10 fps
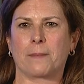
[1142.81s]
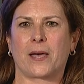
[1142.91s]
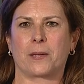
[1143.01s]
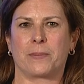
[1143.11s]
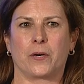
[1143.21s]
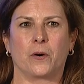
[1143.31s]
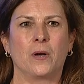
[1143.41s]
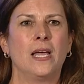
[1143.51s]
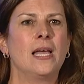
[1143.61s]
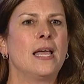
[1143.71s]
about a bill
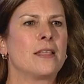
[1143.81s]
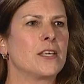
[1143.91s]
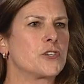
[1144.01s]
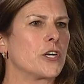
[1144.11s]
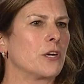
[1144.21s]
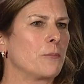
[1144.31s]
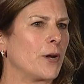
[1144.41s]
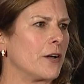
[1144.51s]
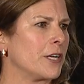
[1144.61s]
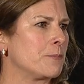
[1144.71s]
that Jerry
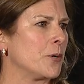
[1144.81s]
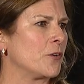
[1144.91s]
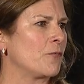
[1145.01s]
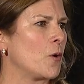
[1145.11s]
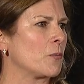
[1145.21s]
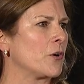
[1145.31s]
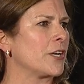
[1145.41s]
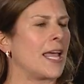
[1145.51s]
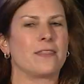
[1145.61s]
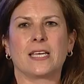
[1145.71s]
Brown had put
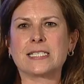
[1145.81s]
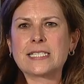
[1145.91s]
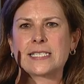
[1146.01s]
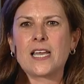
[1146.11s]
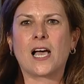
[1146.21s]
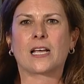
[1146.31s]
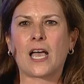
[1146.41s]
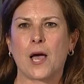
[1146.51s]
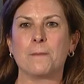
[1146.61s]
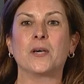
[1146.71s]
forward and then snuck
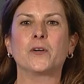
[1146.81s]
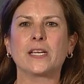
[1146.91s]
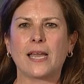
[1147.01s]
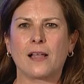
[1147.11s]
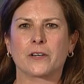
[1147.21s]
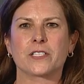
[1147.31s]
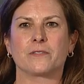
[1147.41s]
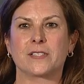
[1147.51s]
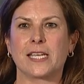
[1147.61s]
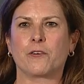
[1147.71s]
$1 million
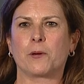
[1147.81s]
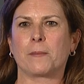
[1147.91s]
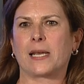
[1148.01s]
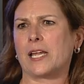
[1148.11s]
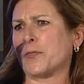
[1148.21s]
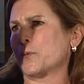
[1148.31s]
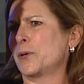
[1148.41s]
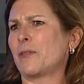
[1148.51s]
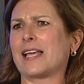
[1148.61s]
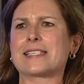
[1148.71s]
of secret money
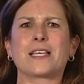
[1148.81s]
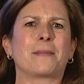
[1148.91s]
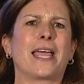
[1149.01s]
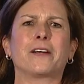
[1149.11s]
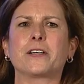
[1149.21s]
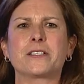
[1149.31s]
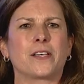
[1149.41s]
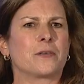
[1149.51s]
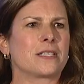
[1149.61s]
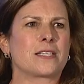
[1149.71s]
through like some
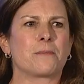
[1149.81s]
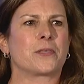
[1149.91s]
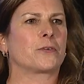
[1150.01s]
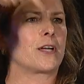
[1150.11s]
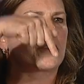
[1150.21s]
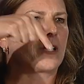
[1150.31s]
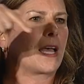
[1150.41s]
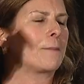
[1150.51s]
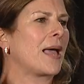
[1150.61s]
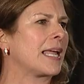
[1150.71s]
Arizona something or other to
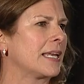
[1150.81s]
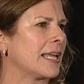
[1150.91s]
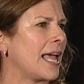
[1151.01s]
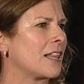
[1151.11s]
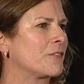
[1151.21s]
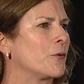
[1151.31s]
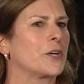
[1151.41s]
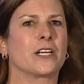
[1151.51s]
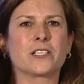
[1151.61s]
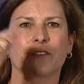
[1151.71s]
come back into
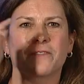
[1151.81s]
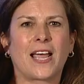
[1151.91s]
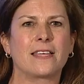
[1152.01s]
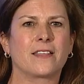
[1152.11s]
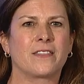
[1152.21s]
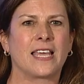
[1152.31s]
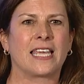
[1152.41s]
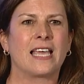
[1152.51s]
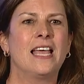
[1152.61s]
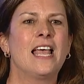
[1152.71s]
California to fight the
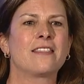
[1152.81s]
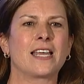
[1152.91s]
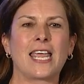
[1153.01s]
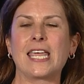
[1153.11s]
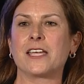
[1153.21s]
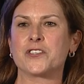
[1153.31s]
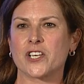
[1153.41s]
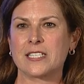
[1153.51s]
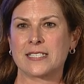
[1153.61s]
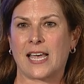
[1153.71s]
thing that he had
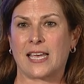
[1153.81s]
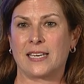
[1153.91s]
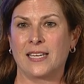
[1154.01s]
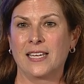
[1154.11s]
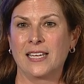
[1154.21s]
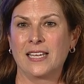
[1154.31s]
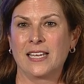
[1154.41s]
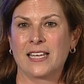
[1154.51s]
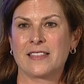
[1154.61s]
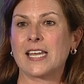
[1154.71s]
just said
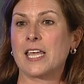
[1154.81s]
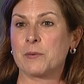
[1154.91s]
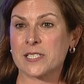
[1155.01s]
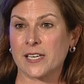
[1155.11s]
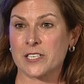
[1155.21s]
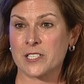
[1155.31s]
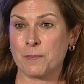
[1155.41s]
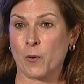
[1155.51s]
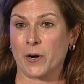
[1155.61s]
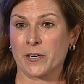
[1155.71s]
that he was gonna
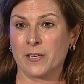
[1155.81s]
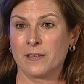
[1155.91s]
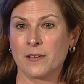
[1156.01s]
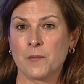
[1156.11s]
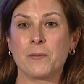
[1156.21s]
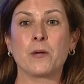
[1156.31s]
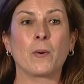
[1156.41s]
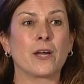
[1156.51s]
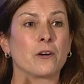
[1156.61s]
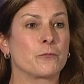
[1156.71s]
support.
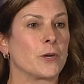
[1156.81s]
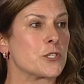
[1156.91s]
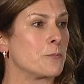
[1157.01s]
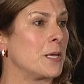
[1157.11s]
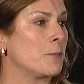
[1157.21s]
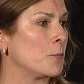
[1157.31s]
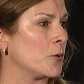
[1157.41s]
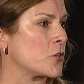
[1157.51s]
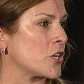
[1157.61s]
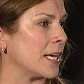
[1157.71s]
Beware of rich people
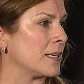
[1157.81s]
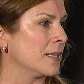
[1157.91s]
bullshit.